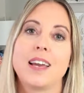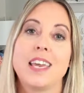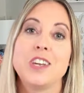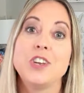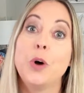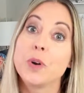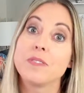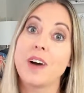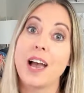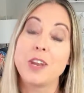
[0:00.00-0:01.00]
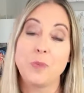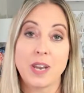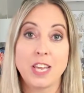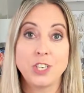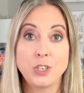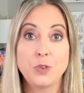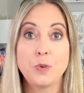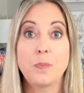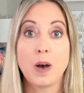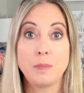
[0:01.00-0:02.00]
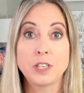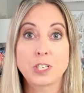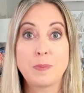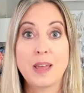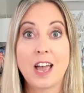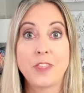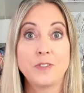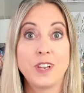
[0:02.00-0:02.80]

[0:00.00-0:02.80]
get notified when I do publish my other